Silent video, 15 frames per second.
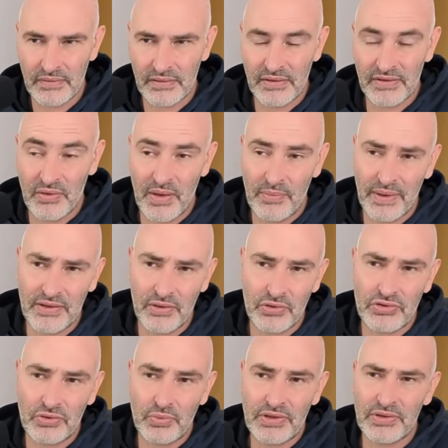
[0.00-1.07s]
So I might
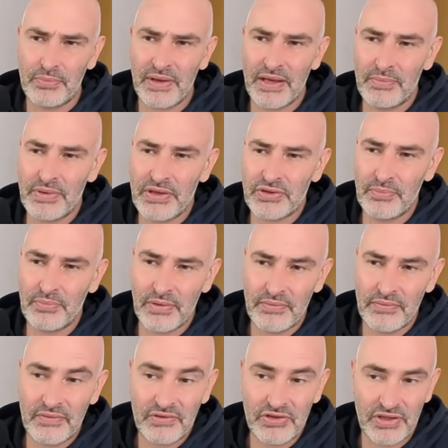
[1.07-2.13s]
also want to play bishop
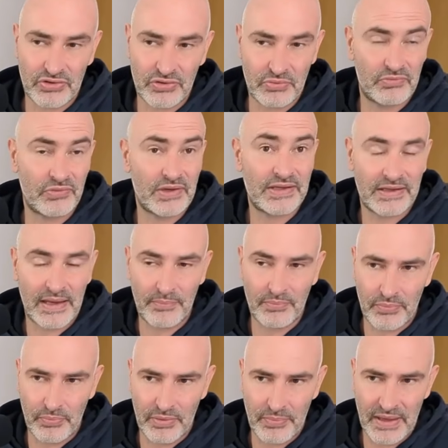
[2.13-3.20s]
g2, for
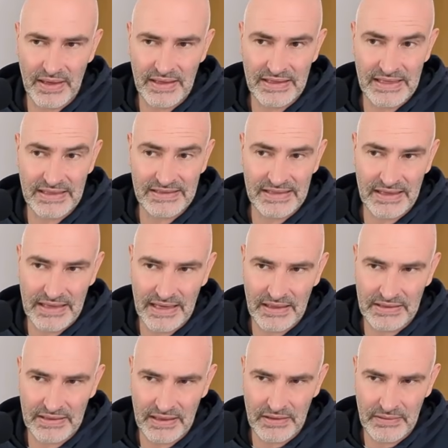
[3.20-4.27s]
example, preparing kingside
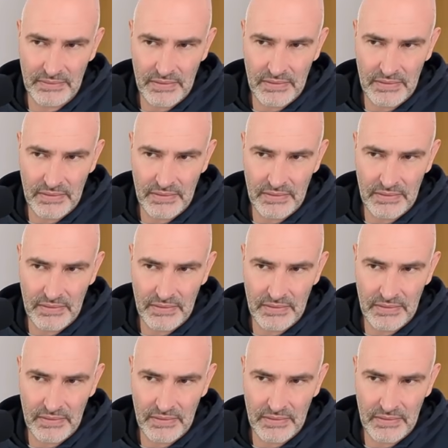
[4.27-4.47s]
castling.